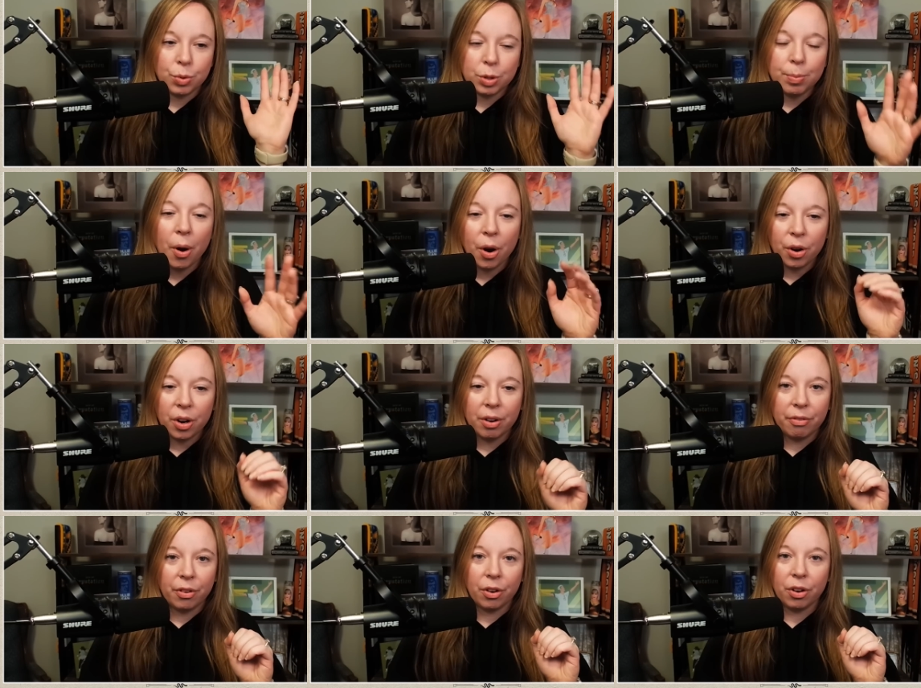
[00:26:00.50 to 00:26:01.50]
was part
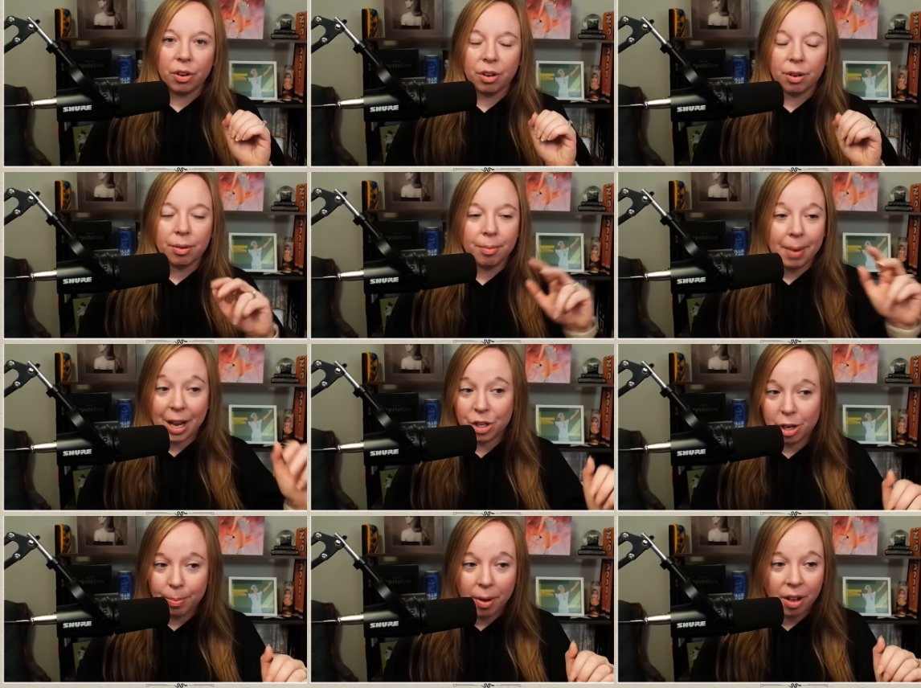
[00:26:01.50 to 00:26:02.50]
of her
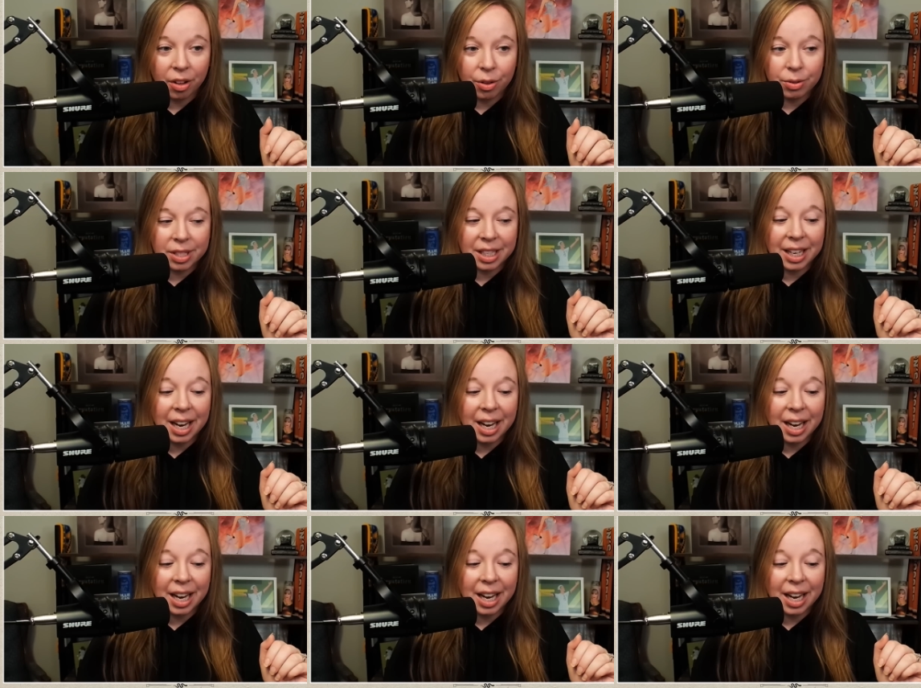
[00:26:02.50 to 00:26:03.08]
mashup on closing